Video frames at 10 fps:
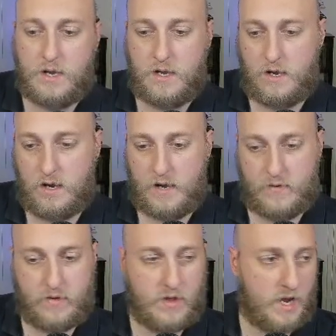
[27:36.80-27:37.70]
Other
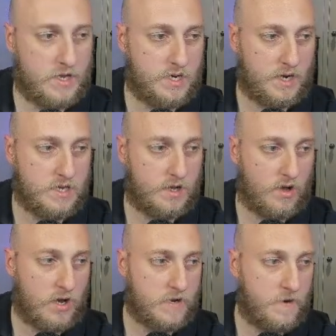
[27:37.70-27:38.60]
than that, it's a nice
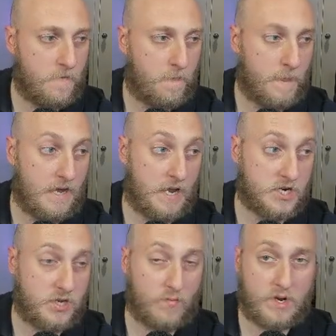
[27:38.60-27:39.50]
clock. It
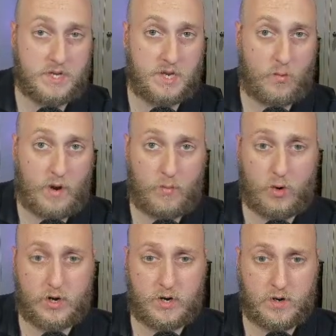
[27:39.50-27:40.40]
actually runs in a web
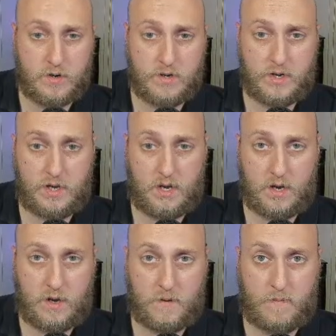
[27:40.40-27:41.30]
worker,
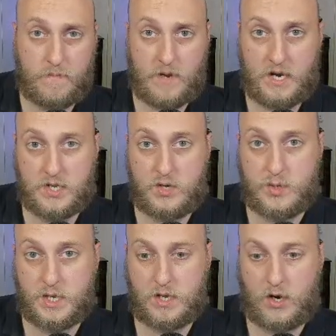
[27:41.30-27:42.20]
and it's
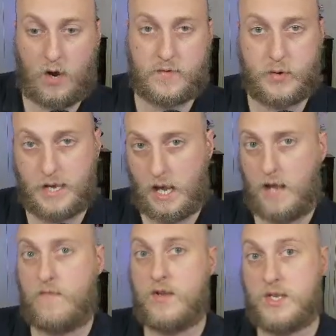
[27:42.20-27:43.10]
using an off-screen
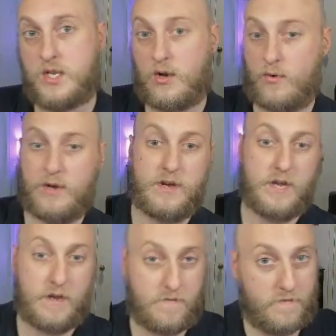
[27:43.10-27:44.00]
canvas. So
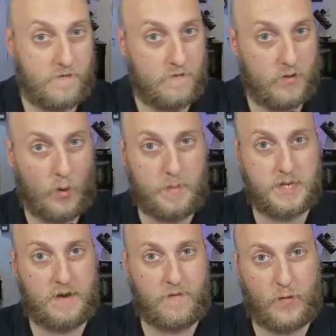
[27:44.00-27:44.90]
if the
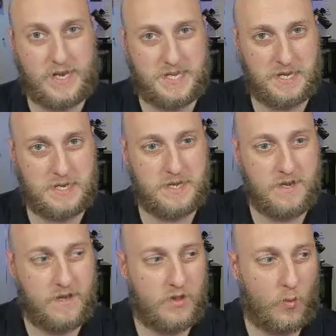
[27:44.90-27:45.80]
website freezes,
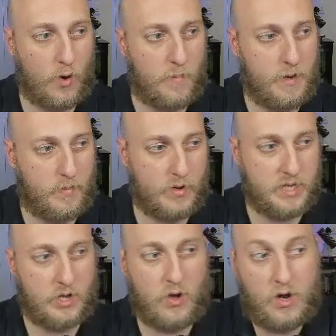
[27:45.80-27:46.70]
the wallpaper and the
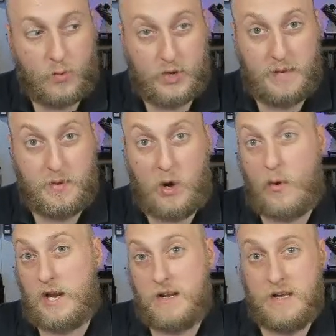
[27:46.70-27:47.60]
clock will keep
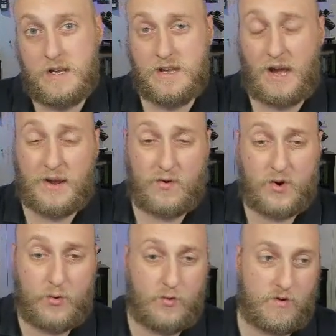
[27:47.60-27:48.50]
going. I don't
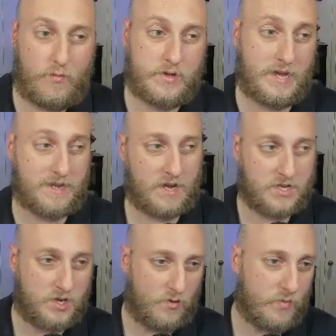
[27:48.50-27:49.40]
know what that
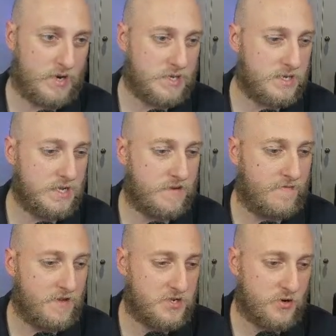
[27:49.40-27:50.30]
gets you, but it's a
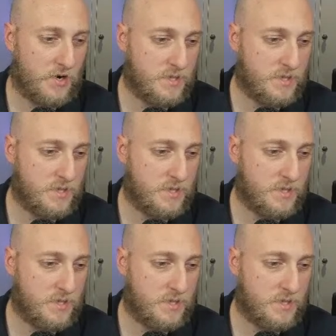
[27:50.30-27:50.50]
feature, I